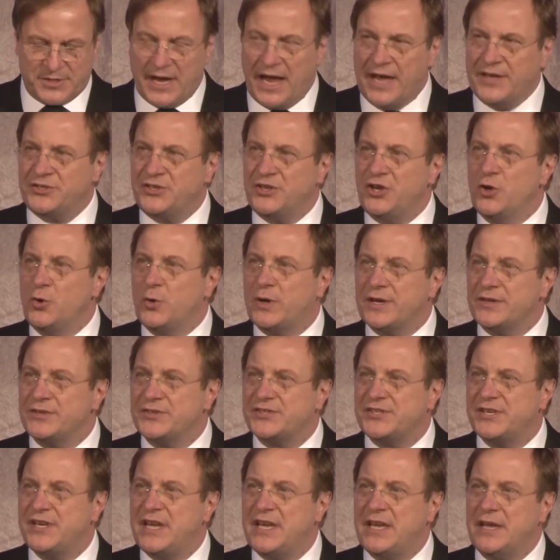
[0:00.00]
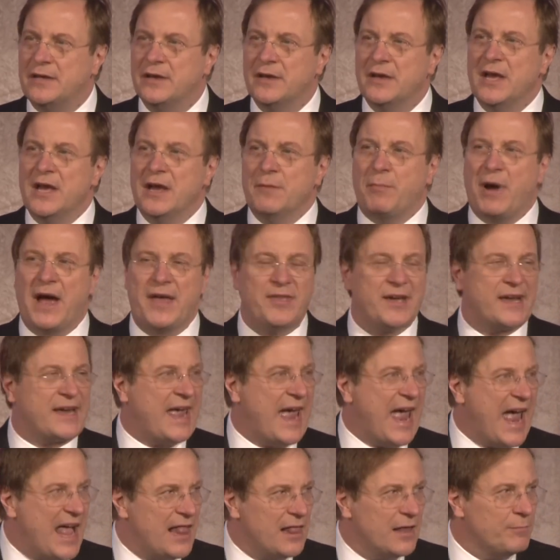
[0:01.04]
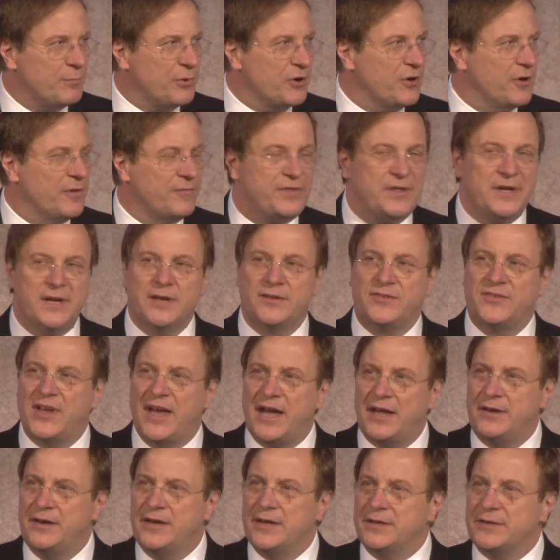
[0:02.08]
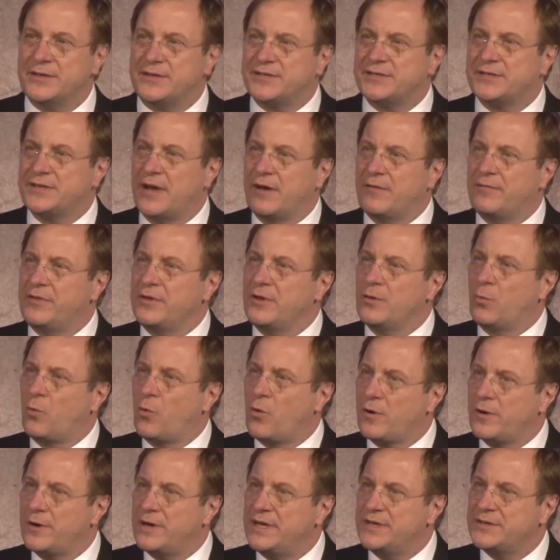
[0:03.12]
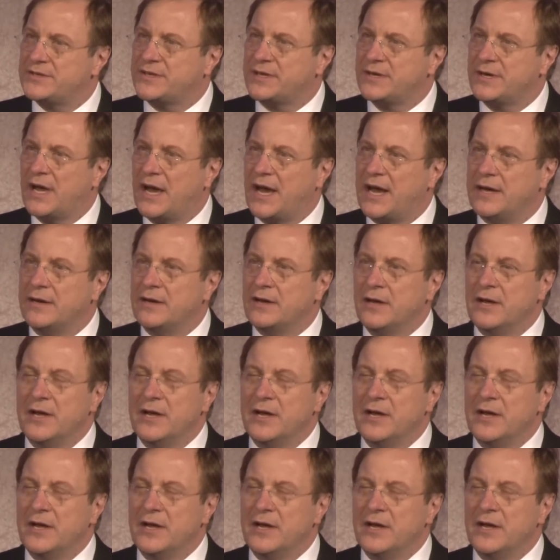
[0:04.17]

As you can see by the caliber of the attendance of the awardees tonight,